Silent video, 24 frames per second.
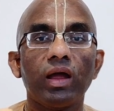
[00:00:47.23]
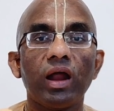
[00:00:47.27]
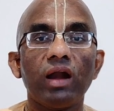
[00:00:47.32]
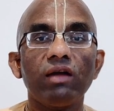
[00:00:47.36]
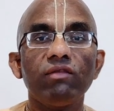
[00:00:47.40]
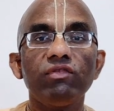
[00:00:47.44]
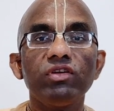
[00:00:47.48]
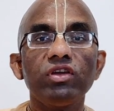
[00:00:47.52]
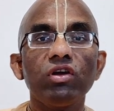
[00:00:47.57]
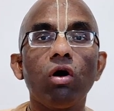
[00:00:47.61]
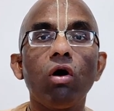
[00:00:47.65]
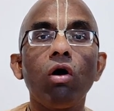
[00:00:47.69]

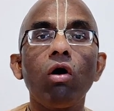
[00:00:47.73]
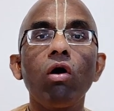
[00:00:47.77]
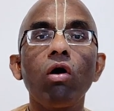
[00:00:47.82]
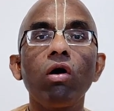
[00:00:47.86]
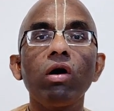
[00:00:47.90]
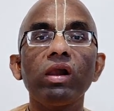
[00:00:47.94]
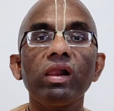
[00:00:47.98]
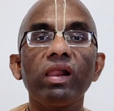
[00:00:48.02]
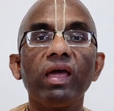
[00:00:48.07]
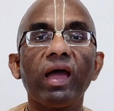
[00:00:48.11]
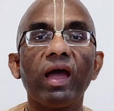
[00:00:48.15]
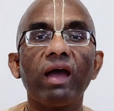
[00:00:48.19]
And we
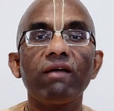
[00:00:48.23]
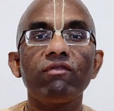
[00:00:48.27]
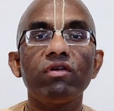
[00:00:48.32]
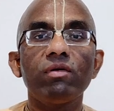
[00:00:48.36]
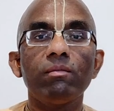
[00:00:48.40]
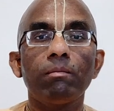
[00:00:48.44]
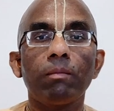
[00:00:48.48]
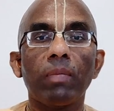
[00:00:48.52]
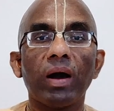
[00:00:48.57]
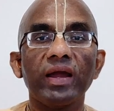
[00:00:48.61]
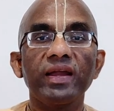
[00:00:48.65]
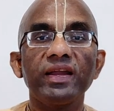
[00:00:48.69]
all have a
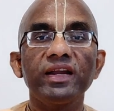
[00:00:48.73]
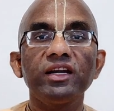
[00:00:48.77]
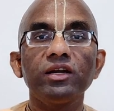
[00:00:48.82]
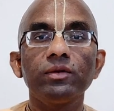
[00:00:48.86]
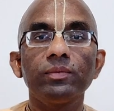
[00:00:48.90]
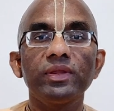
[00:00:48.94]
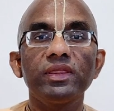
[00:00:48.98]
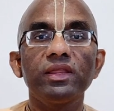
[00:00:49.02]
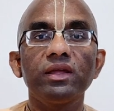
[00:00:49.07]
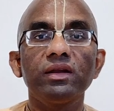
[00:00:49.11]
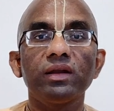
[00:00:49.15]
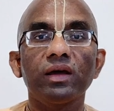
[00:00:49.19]
mind
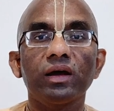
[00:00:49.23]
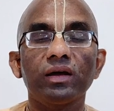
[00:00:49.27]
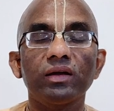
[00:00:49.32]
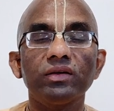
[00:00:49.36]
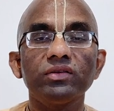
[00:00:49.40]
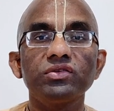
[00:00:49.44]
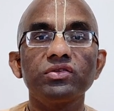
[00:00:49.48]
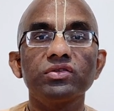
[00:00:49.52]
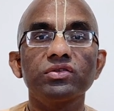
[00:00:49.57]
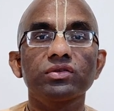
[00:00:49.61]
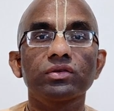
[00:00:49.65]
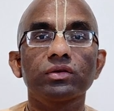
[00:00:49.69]
within
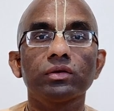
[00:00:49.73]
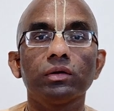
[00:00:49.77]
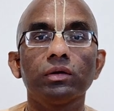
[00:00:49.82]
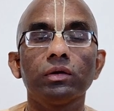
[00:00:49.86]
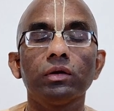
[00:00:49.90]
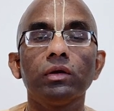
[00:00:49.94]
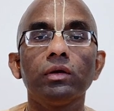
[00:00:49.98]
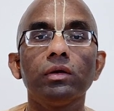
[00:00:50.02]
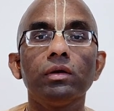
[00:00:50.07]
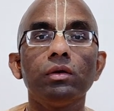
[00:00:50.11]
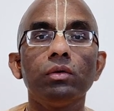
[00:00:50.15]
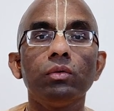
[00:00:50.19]
us
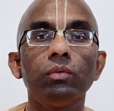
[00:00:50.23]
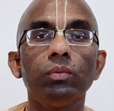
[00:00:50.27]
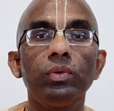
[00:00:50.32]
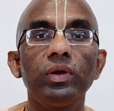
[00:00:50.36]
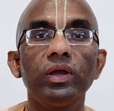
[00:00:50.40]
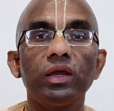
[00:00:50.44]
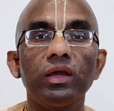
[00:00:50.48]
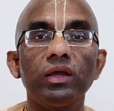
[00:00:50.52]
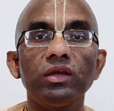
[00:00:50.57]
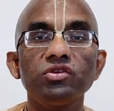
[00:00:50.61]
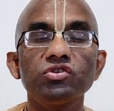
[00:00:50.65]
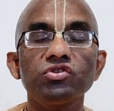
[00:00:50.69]

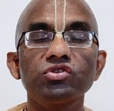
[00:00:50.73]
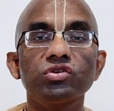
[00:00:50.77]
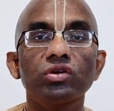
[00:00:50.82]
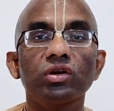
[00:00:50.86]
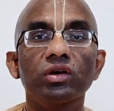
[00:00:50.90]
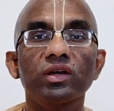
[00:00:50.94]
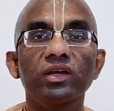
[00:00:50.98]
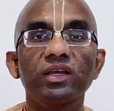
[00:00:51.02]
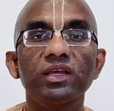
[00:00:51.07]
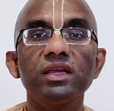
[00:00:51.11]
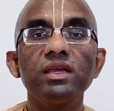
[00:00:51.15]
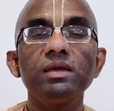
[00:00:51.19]
which
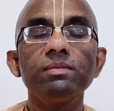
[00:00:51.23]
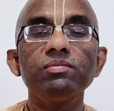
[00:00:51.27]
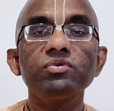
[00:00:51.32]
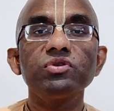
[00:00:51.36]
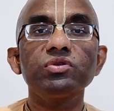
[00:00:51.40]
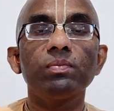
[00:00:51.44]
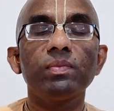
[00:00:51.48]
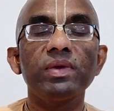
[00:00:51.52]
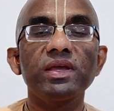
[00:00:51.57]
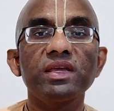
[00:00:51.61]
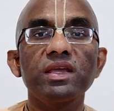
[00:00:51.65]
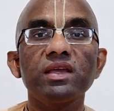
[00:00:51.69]

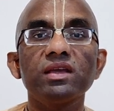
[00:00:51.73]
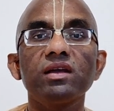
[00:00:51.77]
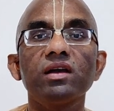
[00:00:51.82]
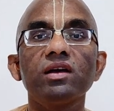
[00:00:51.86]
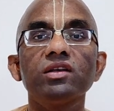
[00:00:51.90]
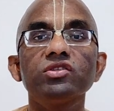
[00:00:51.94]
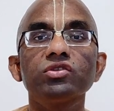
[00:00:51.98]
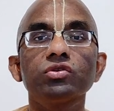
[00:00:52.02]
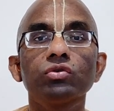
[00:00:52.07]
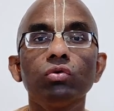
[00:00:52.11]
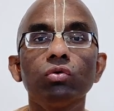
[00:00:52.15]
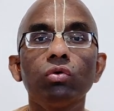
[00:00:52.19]
keeps making
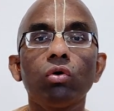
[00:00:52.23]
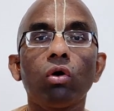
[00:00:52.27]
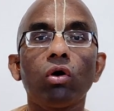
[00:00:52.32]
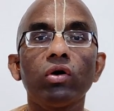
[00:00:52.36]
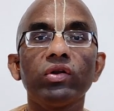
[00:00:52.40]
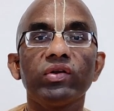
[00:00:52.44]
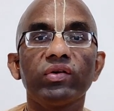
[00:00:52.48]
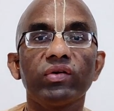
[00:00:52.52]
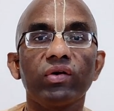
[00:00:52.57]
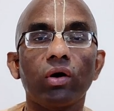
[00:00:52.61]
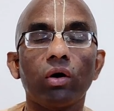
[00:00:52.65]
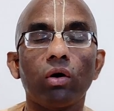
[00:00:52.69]
us go
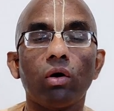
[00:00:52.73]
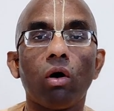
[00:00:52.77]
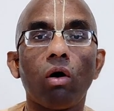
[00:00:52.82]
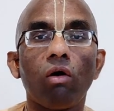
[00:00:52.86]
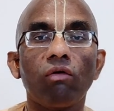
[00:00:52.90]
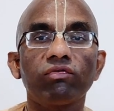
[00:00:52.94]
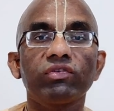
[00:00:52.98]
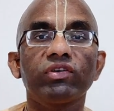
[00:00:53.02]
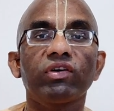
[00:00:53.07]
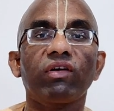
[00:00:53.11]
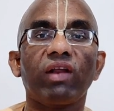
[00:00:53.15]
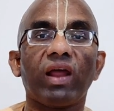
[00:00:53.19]
on
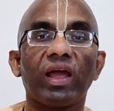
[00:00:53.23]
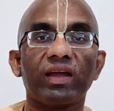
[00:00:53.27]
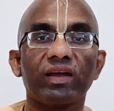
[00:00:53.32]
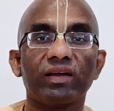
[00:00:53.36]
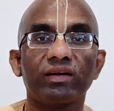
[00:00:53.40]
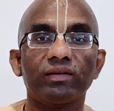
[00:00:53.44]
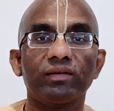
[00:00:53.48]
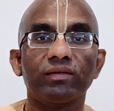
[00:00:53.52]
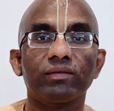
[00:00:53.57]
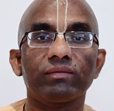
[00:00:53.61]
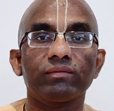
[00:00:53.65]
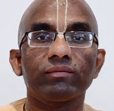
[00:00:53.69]
off track.
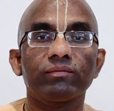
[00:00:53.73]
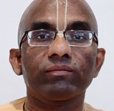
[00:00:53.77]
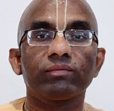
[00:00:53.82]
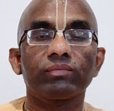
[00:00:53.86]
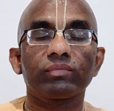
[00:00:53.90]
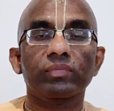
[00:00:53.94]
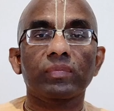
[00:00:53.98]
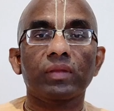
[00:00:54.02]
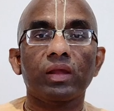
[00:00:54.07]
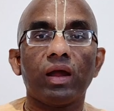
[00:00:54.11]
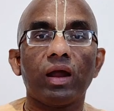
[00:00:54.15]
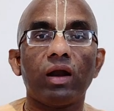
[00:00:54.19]

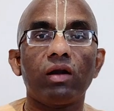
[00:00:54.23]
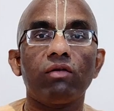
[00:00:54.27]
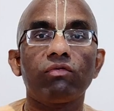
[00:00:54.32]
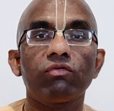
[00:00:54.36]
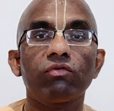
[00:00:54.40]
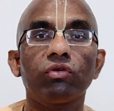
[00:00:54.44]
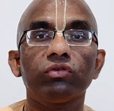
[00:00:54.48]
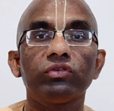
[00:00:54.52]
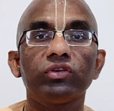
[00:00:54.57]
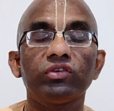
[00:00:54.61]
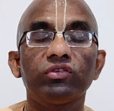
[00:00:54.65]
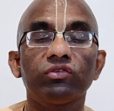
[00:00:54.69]
And of
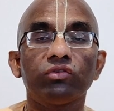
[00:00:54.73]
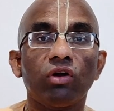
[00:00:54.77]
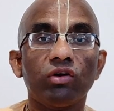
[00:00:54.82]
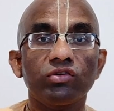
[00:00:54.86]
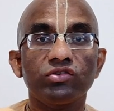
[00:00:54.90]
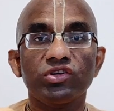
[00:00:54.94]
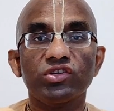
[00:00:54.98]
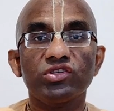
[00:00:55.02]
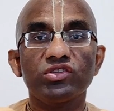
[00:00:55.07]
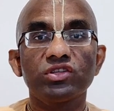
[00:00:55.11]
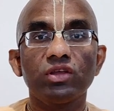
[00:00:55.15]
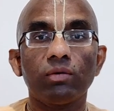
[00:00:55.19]
course, it's not
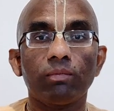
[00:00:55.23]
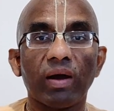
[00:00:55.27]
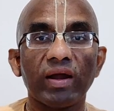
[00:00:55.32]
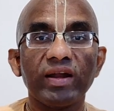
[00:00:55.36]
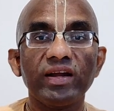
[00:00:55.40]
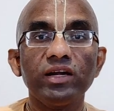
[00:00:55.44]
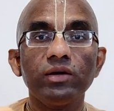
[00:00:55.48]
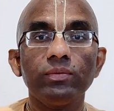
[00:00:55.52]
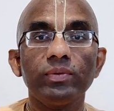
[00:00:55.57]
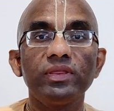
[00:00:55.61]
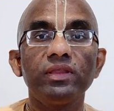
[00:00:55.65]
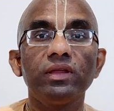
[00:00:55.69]
just the
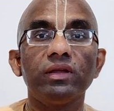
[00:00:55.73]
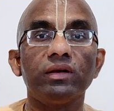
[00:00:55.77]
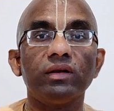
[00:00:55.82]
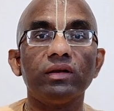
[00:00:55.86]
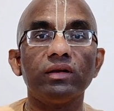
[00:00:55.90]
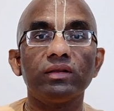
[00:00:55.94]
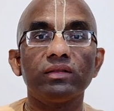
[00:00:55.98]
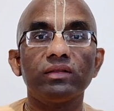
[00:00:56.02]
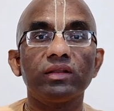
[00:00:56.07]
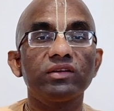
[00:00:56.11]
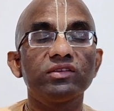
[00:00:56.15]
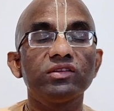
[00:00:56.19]
mind
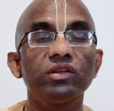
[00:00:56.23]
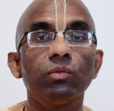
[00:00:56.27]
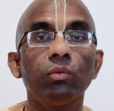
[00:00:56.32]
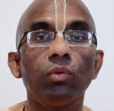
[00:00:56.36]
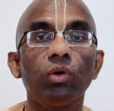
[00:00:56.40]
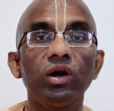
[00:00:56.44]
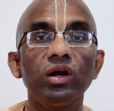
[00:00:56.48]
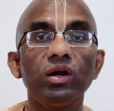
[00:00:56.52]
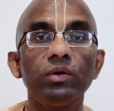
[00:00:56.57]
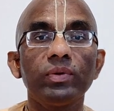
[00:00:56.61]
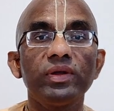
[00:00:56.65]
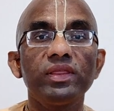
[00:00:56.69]
within, there is the
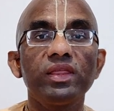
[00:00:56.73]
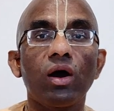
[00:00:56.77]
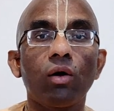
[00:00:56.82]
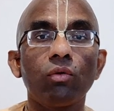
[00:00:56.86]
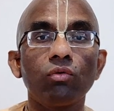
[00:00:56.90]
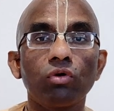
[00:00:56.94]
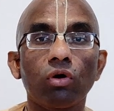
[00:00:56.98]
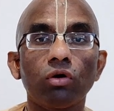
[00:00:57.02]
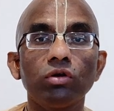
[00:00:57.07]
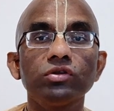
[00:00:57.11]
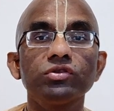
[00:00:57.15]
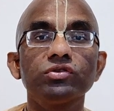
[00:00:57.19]
world
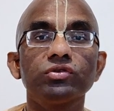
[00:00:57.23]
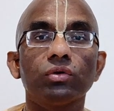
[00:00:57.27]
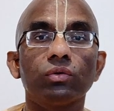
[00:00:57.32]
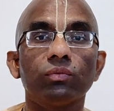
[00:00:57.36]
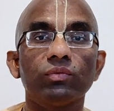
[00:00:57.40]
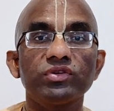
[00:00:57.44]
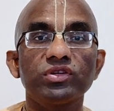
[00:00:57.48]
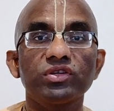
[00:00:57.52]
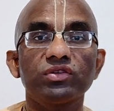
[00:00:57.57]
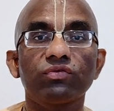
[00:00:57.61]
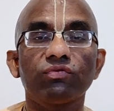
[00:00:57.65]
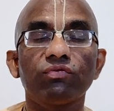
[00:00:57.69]
without also,
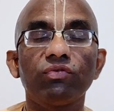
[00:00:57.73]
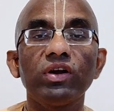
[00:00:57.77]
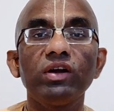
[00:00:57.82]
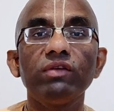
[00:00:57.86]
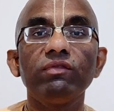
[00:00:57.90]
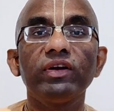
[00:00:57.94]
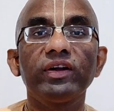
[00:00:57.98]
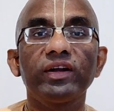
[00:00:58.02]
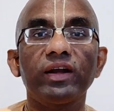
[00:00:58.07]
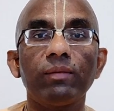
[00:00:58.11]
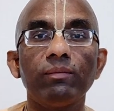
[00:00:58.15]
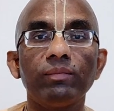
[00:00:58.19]
which is filled
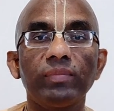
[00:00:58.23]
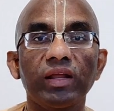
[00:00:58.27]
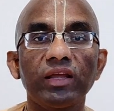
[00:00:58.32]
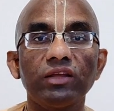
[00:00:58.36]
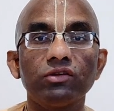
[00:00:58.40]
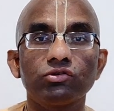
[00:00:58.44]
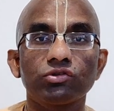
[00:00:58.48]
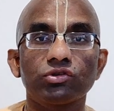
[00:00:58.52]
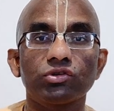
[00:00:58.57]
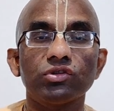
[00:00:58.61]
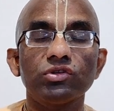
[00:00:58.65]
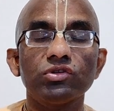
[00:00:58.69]
with
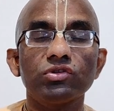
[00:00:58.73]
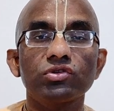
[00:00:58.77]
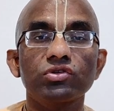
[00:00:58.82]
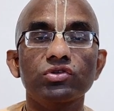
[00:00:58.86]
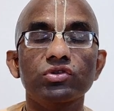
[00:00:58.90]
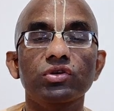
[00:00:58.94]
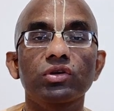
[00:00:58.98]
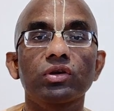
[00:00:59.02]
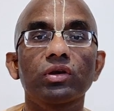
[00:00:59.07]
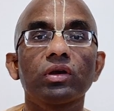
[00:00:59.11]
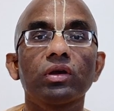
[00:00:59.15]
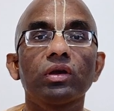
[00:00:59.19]

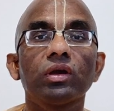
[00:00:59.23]
temptations,